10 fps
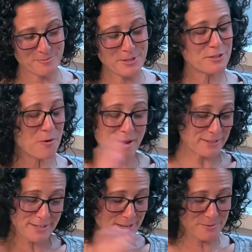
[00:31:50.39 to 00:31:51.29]
We could go
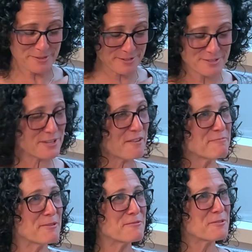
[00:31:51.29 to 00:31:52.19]
on and on with this stuff,
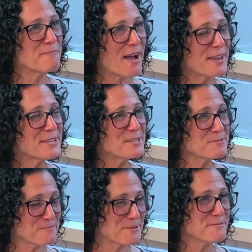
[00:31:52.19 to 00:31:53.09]
but Vermont
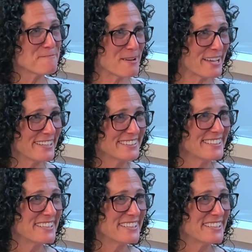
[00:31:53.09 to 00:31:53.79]
has one of my